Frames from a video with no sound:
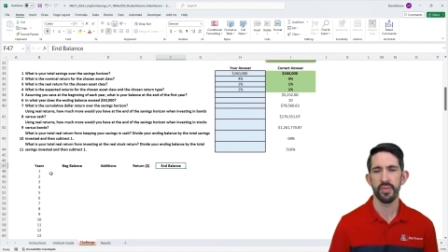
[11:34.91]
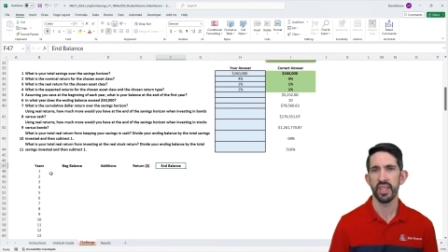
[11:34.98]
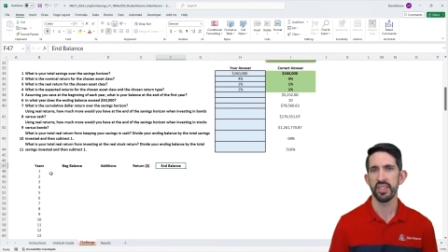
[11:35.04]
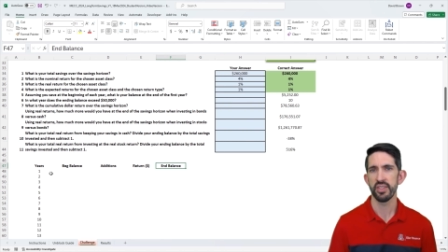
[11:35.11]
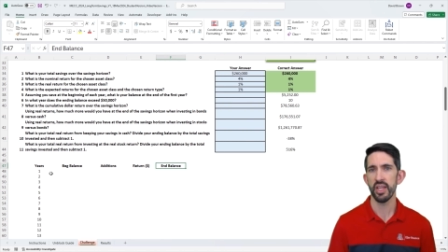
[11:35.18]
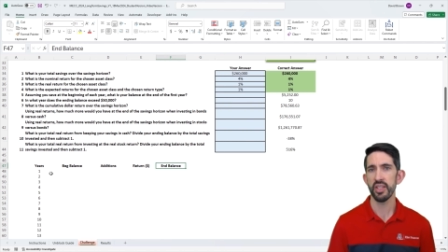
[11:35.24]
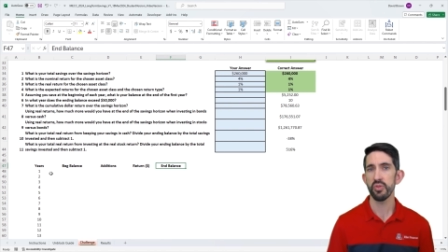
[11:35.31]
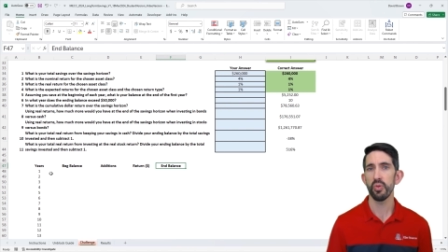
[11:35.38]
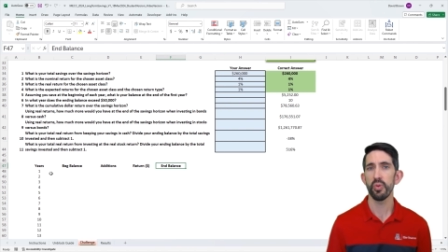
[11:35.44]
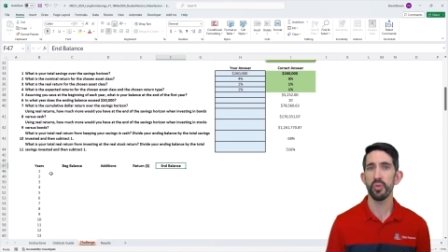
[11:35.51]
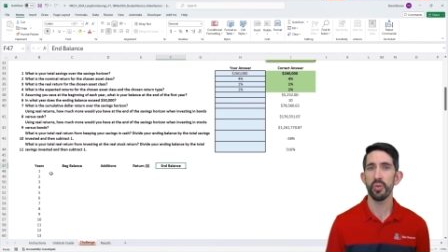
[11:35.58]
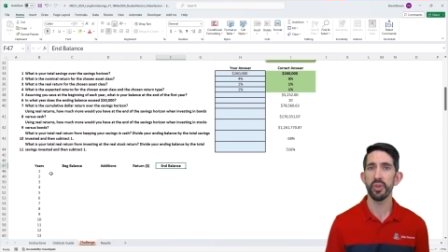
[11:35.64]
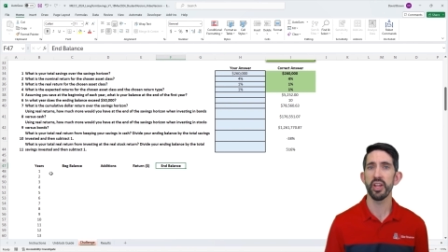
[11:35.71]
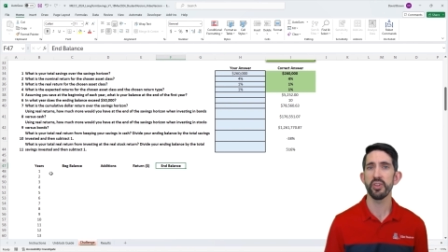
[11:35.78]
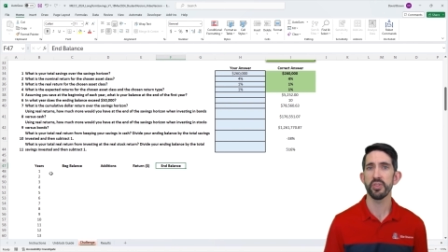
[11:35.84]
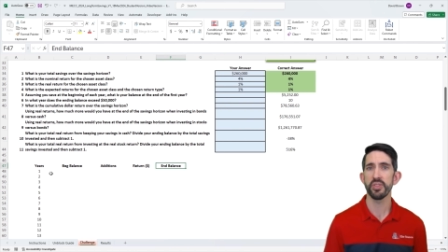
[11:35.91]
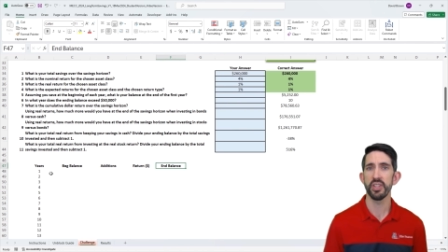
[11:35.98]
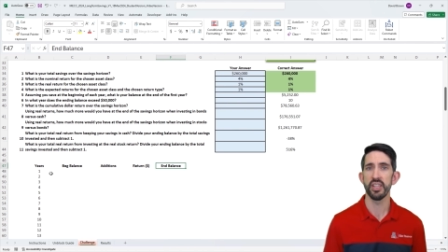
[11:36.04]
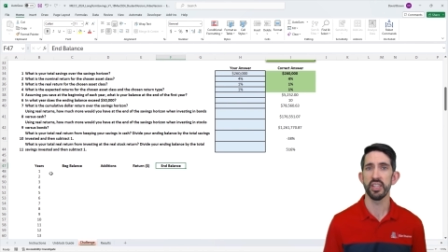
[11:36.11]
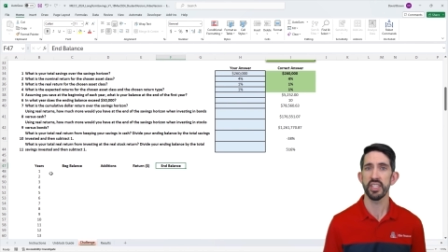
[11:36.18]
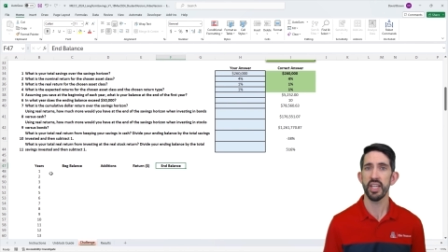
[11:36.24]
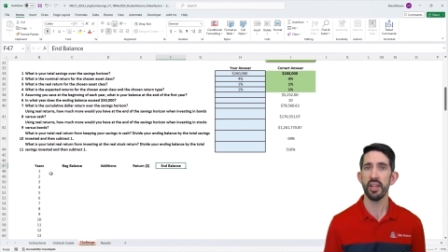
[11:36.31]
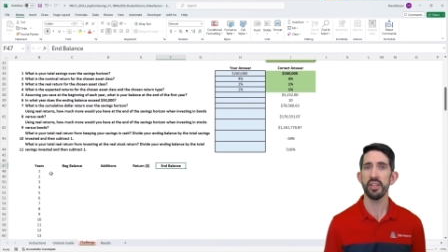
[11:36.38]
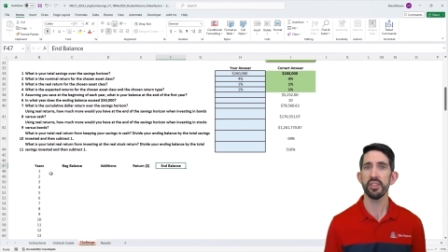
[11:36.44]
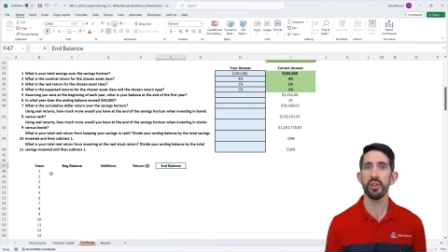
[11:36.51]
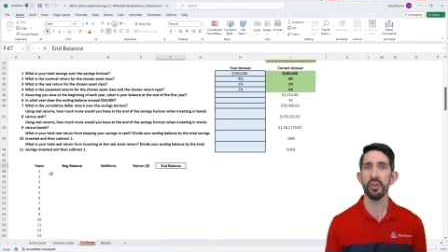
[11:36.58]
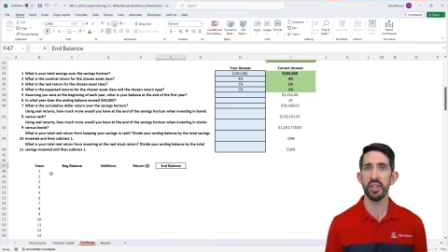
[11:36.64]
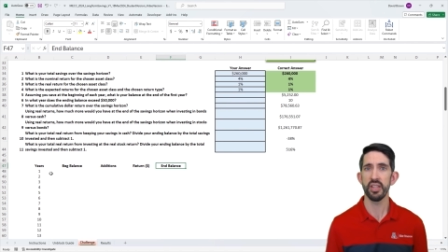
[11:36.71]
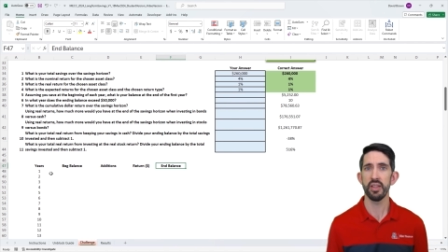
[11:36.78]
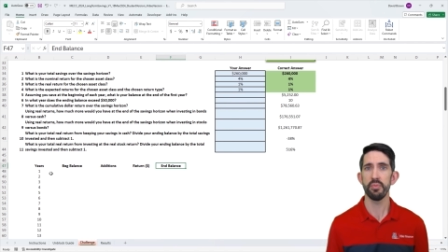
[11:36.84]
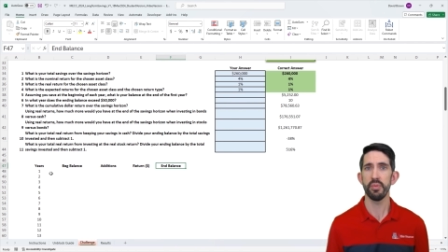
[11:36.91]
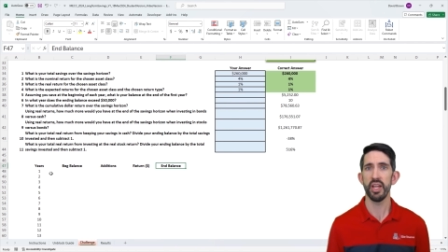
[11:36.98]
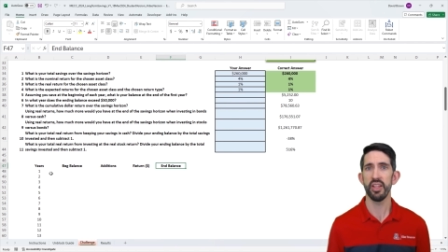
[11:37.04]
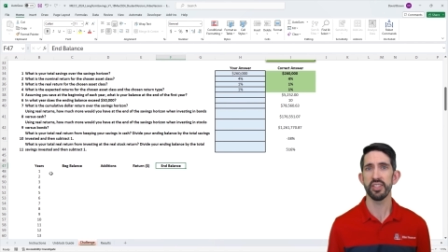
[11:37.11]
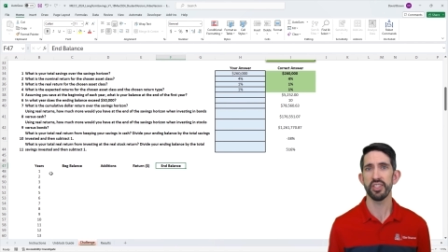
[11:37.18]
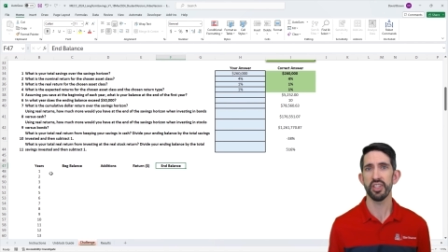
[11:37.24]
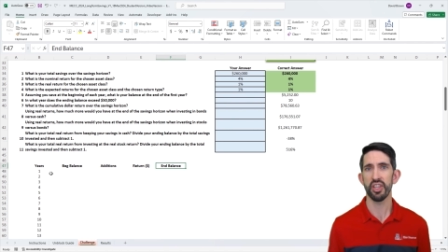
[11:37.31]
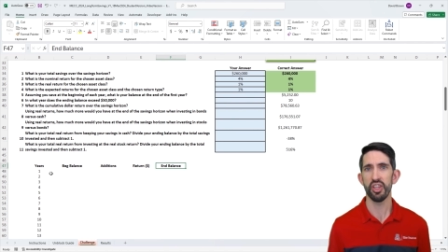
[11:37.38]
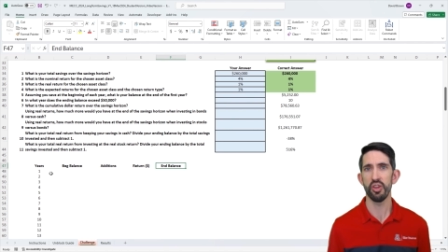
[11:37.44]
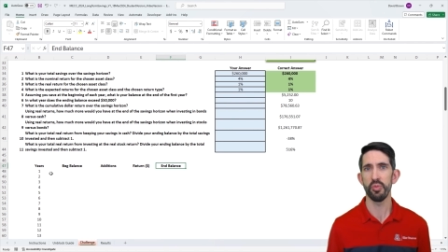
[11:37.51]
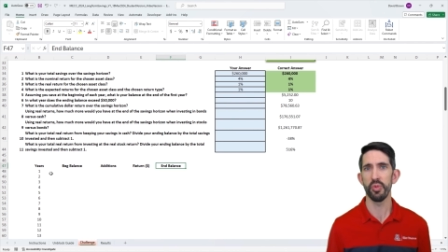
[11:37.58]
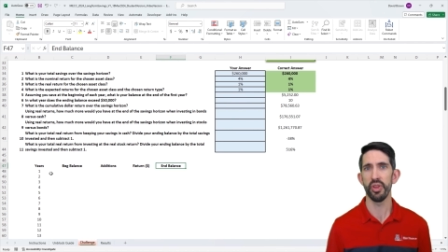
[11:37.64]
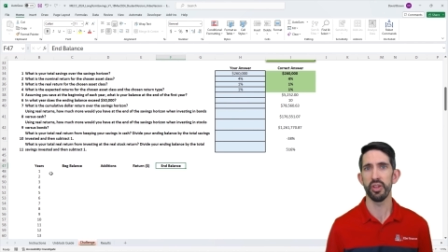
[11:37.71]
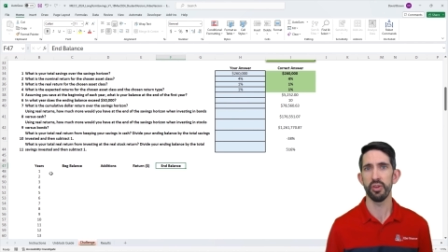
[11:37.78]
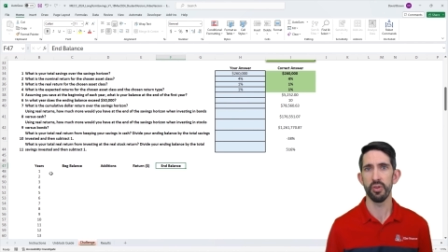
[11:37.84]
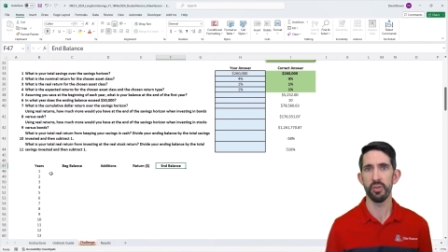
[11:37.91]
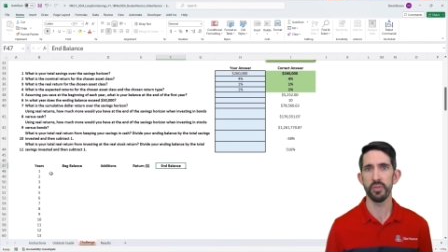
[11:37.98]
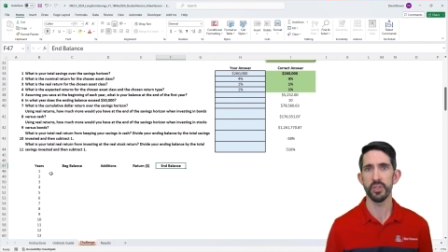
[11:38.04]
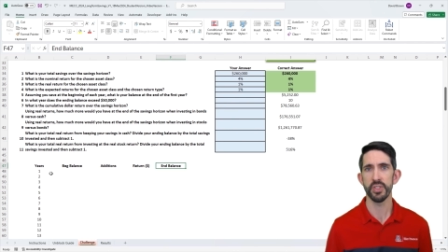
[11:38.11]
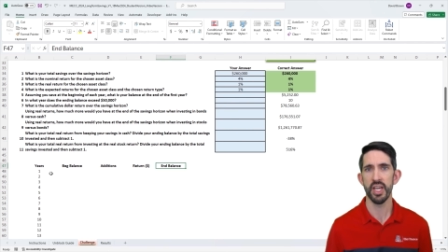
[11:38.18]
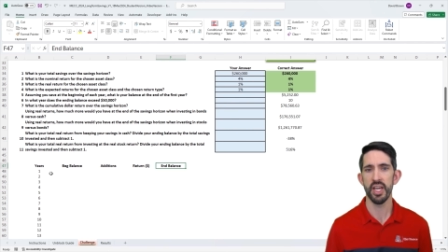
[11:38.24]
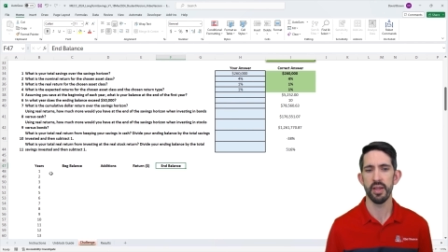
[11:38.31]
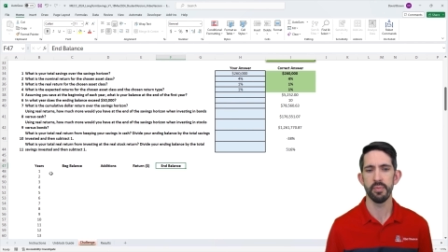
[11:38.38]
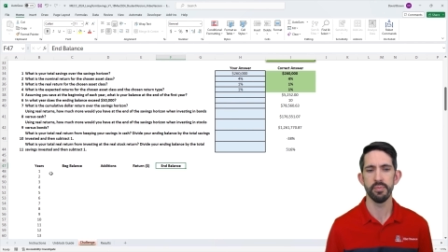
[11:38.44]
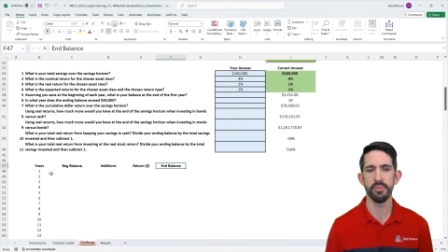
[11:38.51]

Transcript: So that's what we're really interested in is how does our ending balance accumulate over time?